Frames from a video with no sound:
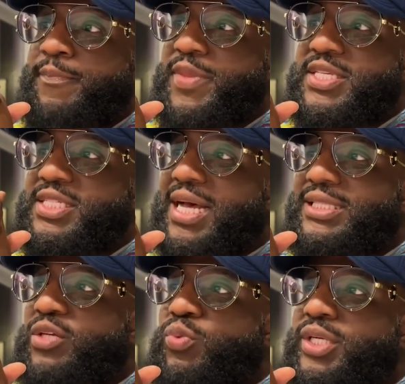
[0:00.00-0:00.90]
It's not
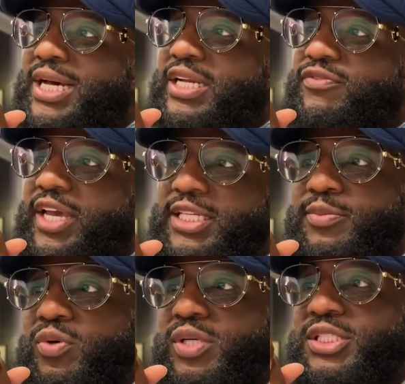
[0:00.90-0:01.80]
that we're not
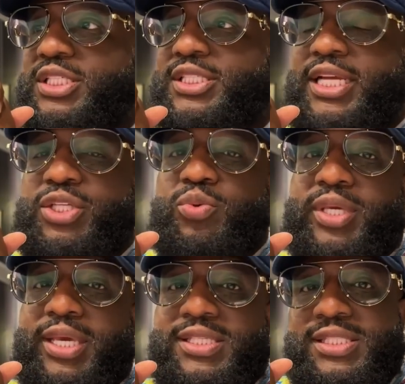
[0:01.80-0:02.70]
available, it's just that you
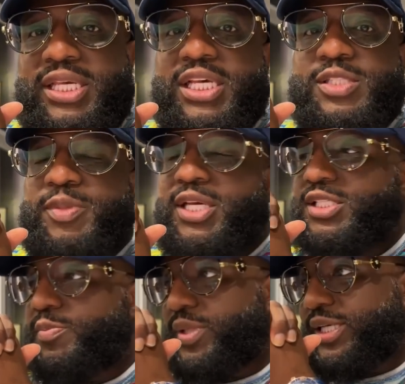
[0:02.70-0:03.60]
can't see us because
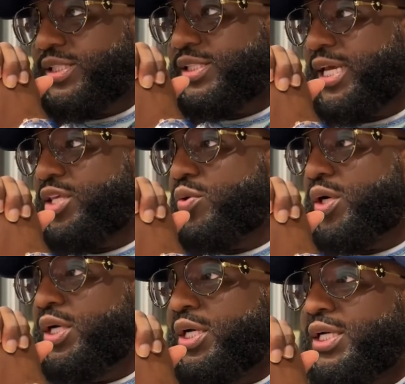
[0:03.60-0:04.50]
the places that you're